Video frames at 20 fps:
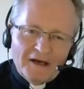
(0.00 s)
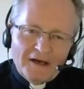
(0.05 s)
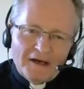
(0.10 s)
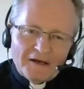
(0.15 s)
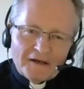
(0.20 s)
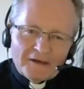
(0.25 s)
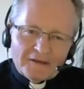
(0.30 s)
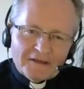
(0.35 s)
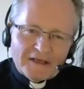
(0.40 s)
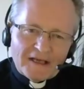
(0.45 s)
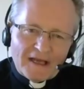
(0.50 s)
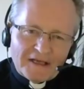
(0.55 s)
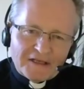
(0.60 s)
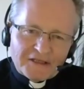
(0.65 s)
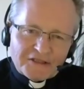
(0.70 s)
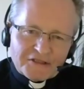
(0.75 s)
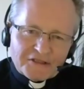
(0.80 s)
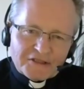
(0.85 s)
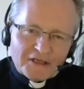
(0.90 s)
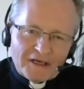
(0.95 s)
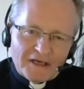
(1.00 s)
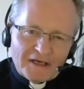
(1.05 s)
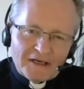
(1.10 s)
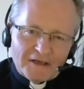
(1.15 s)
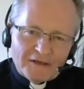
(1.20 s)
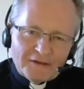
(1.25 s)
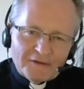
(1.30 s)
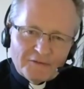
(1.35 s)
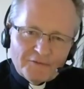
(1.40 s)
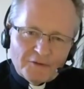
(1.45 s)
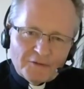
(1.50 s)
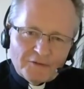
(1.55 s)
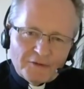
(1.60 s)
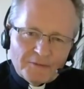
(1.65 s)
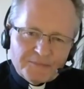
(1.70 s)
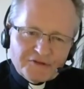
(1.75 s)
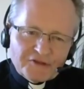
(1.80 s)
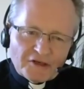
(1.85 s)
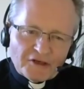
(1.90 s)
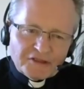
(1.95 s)
our case, for
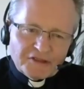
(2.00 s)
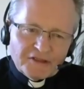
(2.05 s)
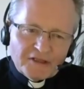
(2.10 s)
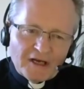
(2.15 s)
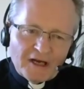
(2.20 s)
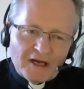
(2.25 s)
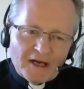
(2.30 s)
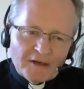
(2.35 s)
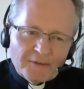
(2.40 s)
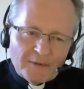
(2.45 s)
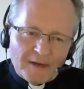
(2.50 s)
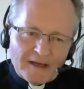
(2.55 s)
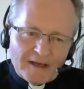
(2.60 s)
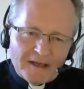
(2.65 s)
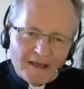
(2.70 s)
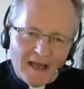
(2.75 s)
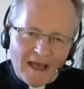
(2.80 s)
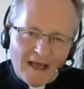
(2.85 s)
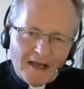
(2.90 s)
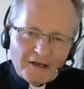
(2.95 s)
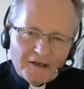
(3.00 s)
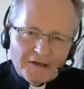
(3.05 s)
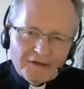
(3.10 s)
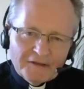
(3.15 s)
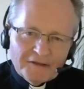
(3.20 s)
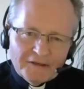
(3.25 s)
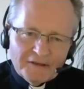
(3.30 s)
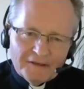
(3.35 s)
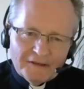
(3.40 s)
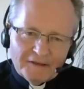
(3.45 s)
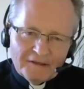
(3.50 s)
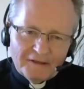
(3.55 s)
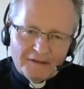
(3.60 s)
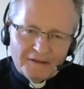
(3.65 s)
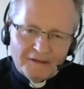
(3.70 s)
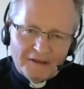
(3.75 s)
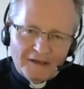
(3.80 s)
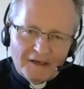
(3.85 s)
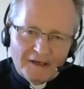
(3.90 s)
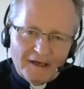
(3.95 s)
obstructing the highway, Helen
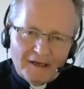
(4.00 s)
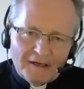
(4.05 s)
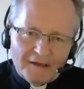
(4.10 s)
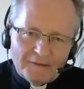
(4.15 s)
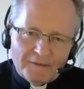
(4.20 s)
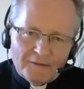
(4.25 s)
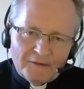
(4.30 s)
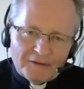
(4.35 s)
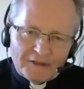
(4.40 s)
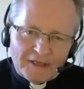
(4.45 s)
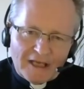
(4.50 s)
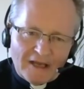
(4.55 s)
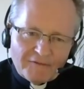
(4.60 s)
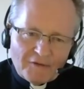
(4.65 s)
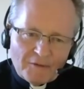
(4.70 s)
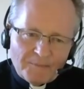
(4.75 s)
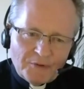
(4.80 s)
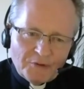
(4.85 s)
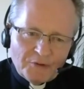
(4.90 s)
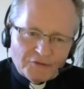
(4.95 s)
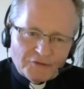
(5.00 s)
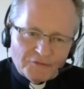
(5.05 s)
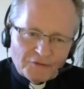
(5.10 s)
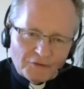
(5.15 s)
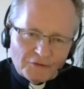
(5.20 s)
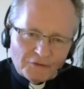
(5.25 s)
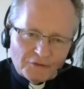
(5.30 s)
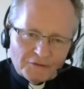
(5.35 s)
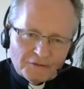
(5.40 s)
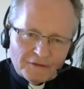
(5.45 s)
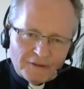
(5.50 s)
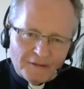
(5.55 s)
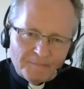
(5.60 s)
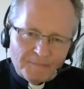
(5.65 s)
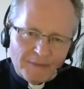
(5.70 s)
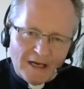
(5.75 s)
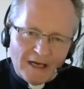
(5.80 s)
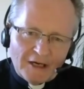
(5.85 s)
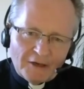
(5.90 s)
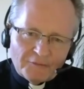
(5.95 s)
gave a beautiful
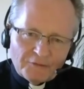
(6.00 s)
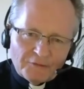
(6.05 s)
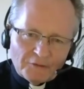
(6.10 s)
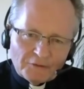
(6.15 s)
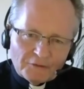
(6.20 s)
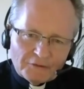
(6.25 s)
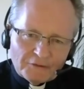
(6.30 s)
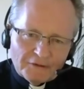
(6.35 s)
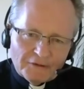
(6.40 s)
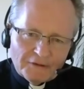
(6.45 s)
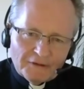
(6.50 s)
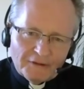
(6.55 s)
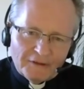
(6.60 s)
and powerful